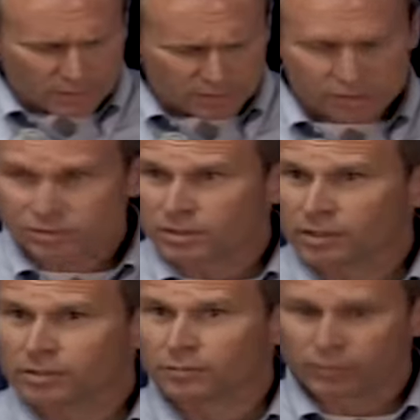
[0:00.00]
I just
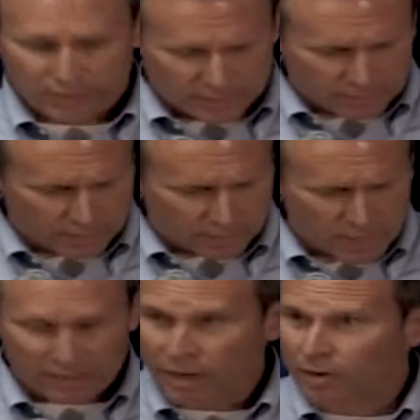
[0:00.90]
completed
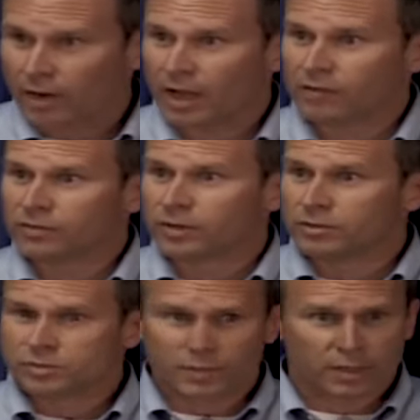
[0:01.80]
about an hour and a half
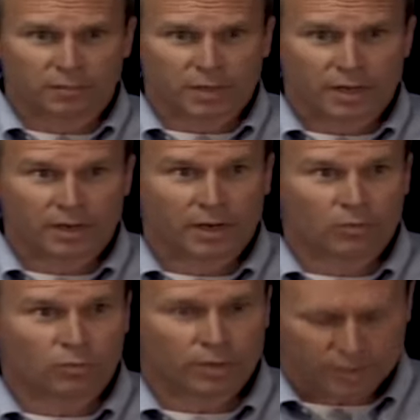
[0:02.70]
ago, spending about
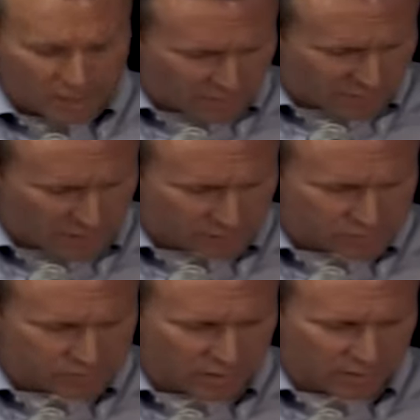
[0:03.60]
1.5
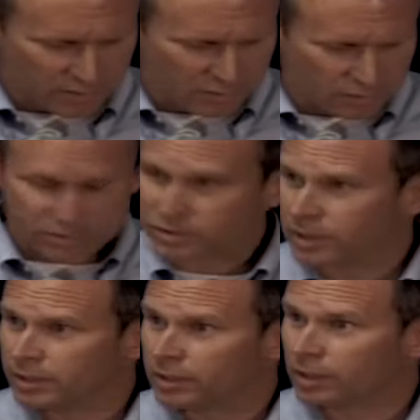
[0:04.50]
hours flying over the
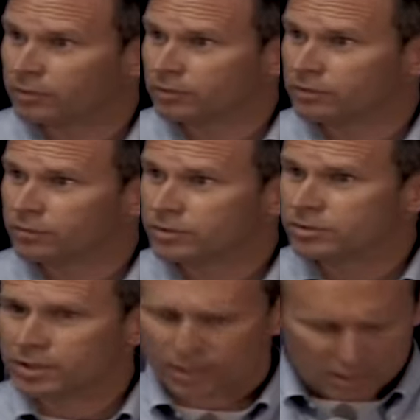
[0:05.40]
scene, and I thought the
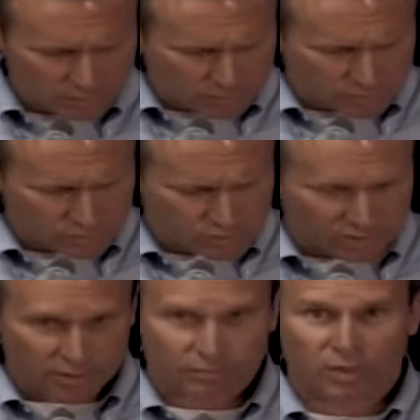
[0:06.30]
first thing I do is
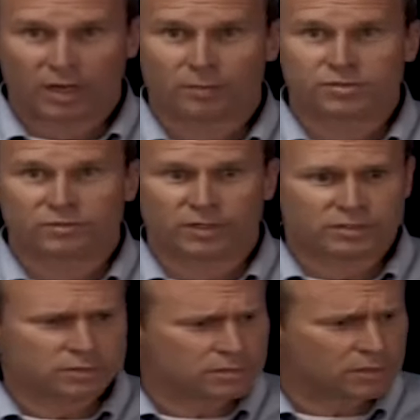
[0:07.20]
share my
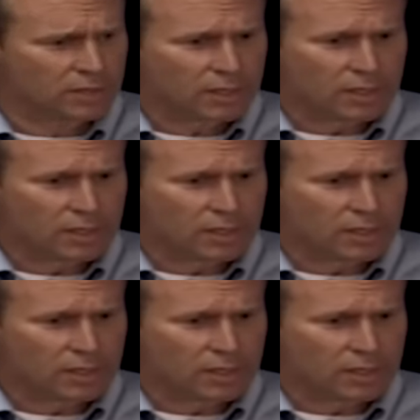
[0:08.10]
observations.